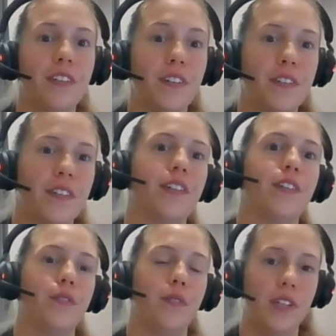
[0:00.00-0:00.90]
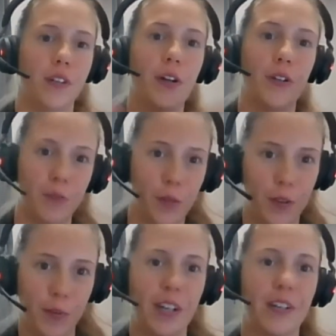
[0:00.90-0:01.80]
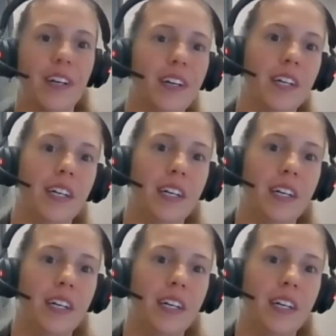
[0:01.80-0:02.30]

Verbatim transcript: in Ontario in all of North America.